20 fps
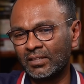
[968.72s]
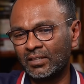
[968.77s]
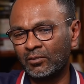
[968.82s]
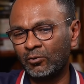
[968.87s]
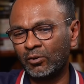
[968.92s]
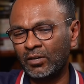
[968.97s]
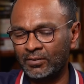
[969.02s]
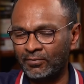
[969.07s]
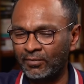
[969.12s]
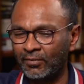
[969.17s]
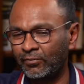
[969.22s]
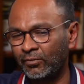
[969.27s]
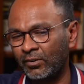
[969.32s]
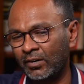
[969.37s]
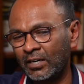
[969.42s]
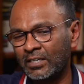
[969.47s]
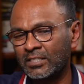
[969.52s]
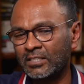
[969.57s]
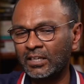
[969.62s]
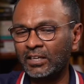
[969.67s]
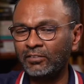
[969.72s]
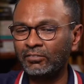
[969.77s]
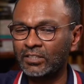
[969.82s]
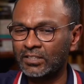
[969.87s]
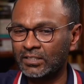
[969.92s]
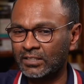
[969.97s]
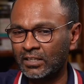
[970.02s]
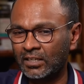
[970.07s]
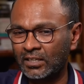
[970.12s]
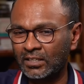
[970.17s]
but let's leave
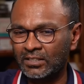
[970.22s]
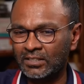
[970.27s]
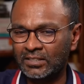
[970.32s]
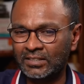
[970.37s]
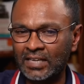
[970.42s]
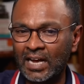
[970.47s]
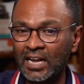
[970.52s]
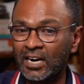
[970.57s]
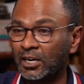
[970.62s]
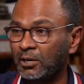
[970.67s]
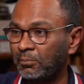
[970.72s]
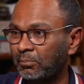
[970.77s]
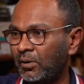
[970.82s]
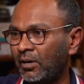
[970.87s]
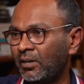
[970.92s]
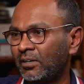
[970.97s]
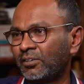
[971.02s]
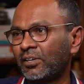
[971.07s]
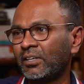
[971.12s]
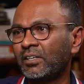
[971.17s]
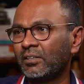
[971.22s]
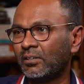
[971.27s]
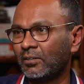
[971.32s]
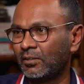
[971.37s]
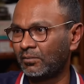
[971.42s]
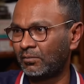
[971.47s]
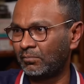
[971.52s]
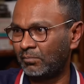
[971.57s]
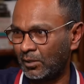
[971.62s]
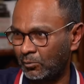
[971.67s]
this salary part, right?
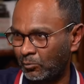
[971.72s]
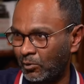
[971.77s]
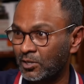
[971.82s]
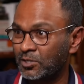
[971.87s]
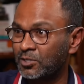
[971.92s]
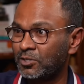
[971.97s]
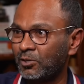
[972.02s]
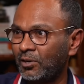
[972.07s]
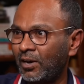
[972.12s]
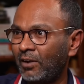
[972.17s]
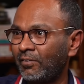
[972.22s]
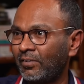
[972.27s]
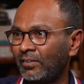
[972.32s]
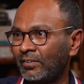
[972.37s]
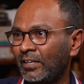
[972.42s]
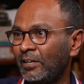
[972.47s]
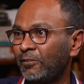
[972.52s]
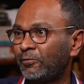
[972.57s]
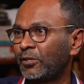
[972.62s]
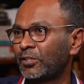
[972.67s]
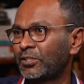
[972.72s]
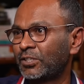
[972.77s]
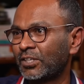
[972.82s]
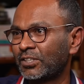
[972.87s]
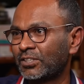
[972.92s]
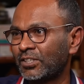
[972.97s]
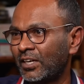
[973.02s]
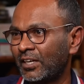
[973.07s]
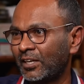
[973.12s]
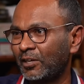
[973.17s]
But once you have an
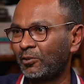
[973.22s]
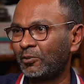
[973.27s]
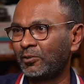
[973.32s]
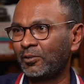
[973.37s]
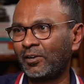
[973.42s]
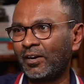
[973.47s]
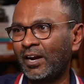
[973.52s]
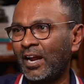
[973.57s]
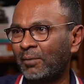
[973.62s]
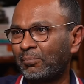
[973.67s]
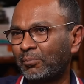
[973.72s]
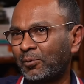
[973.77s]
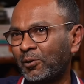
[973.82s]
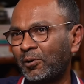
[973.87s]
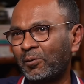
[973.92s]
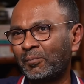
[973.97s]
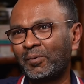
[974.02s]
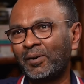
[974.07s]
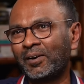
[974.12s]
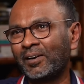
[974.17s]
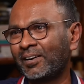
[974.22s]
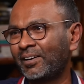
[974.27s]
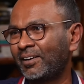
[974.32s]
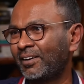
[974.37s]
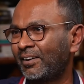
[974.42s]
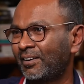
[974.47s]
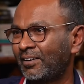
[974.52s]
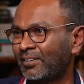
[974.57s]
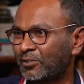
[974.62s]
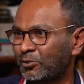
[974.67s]
infrastructure, like, you know, your laptop and
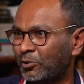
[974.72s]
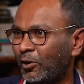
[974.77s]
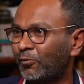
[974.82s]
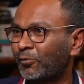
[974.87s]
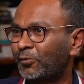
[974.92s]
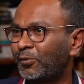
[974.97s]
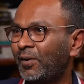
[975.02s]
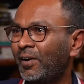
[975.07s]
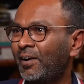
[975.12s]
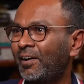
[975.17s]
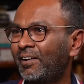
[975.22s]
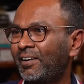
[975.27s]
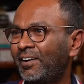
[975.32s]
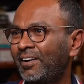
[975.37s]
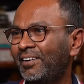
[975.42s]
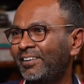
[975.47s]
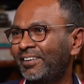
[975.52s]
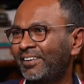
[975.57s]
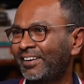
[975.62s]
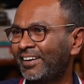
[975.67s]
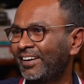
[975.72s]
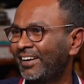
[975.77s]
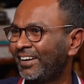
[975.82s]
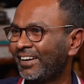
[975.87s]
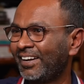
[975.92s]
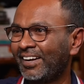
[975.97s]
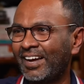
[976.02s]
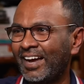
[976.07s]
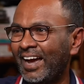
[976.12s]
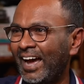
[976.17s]
software and
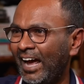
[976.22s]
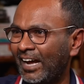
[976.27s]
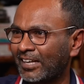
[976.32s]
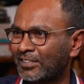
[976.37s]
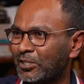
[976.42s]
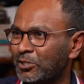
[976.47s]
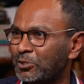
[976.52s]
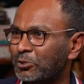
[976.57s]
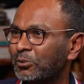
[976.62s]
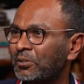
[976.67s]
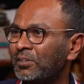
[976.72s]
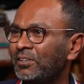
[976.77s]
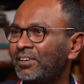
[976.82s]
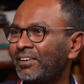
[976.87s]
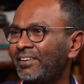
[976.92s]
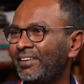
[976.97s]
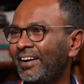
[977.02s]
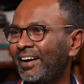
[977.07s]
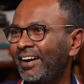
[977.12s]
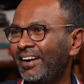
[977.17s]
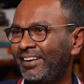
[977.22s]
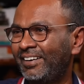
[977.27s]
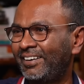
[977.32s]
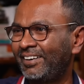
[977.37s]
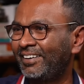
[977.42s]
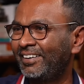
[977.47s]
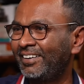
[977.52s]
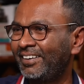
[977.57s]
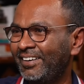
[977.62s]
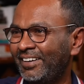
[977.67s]
access to internet
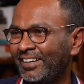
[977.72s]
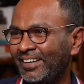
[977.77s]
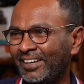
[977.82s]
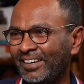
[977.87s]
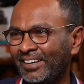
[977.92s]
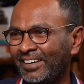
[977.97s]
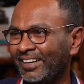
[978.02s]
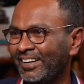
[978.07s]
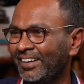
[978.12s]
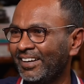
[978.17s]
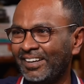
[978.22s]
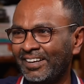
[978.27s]
and